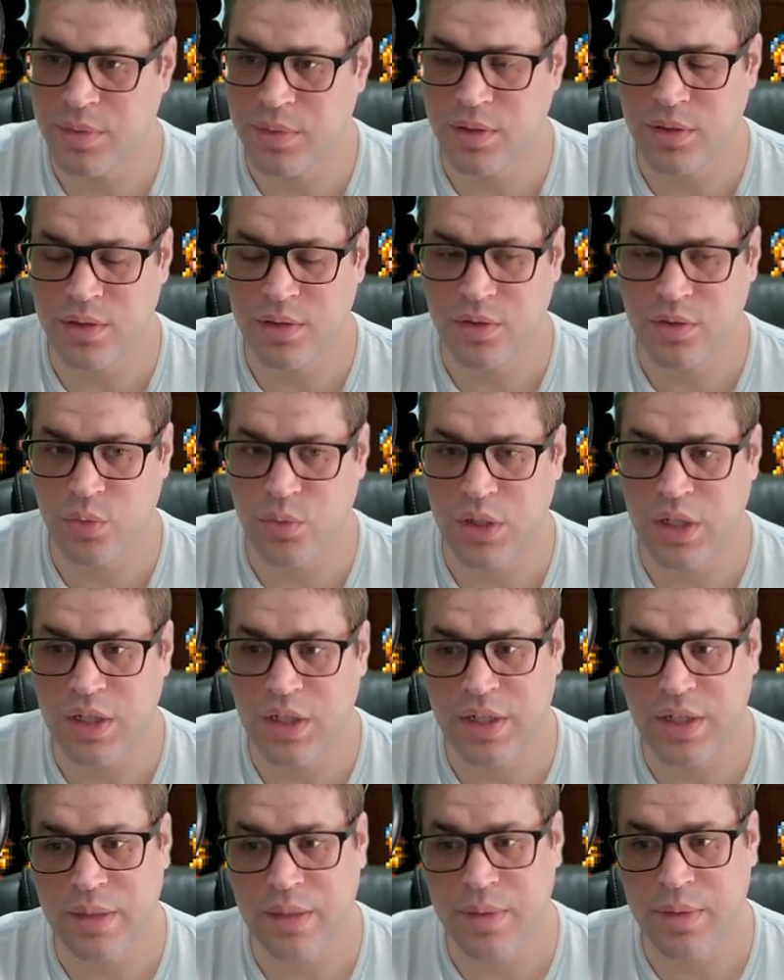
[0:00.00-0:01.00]
because we
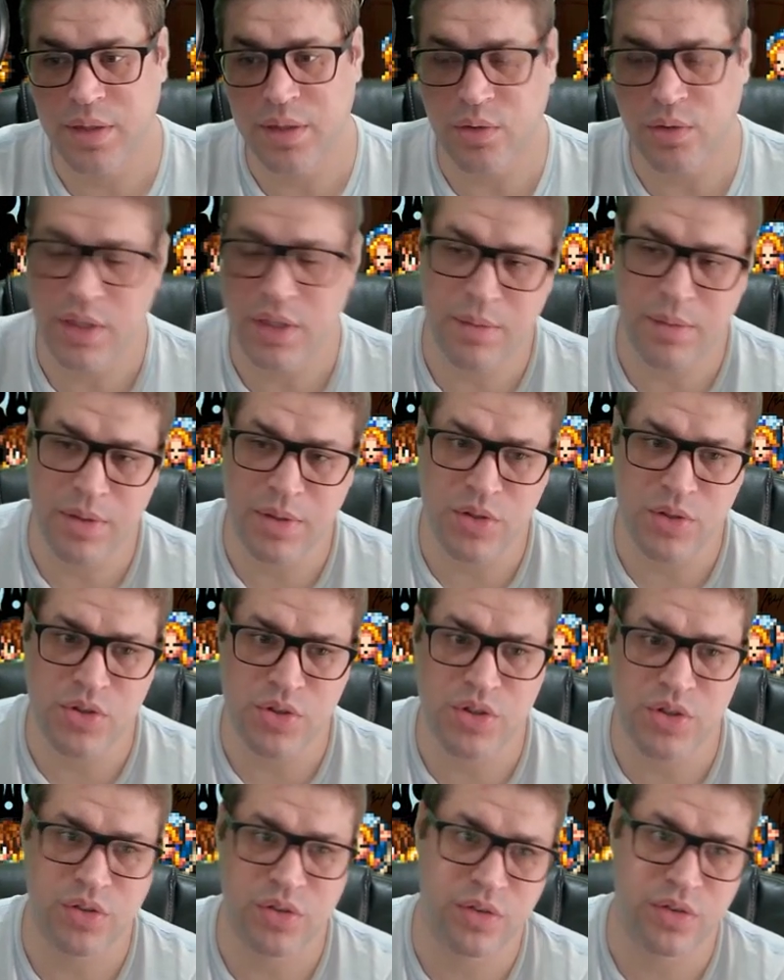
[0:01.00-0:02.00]
need elemental
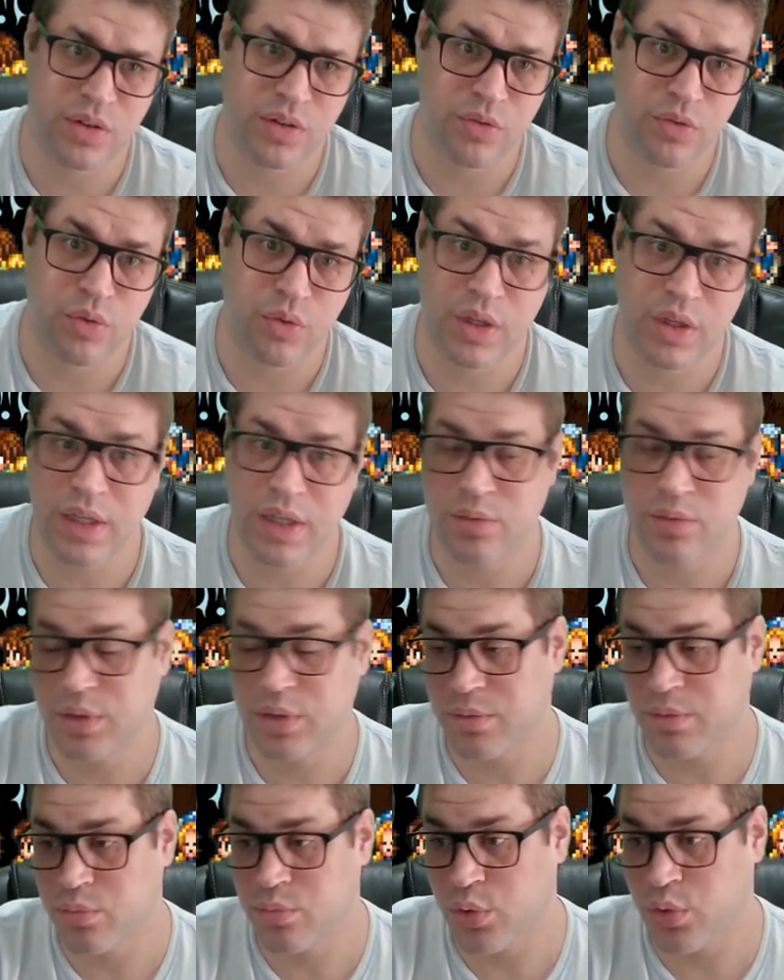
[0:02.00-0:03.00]
damage, if we can, we
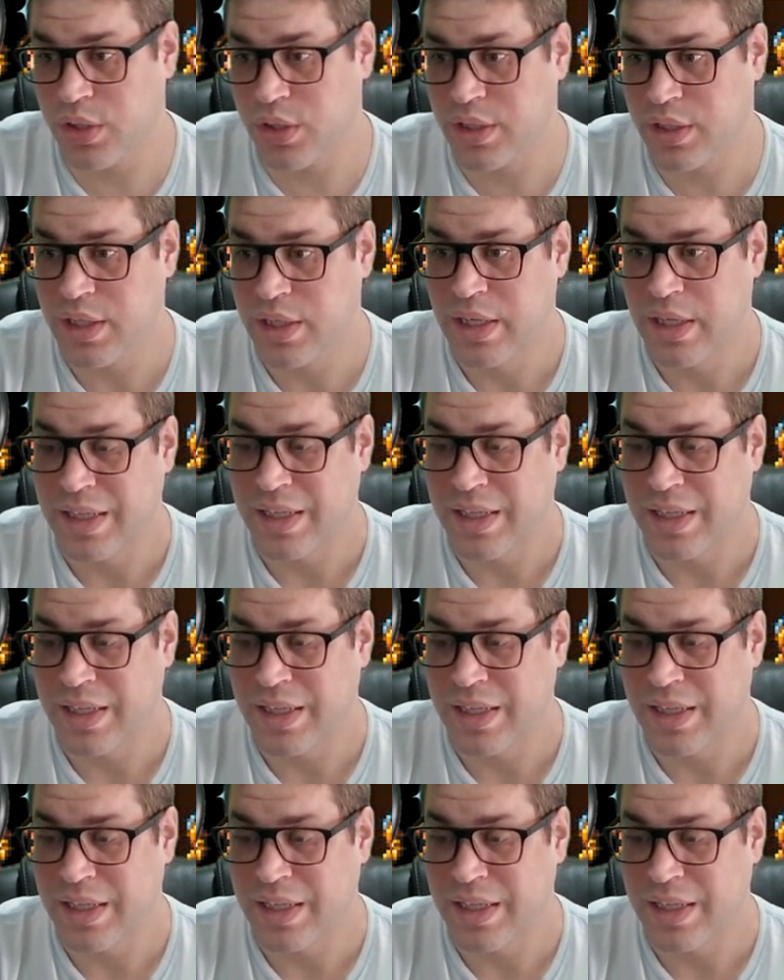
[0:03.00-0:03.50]
can bring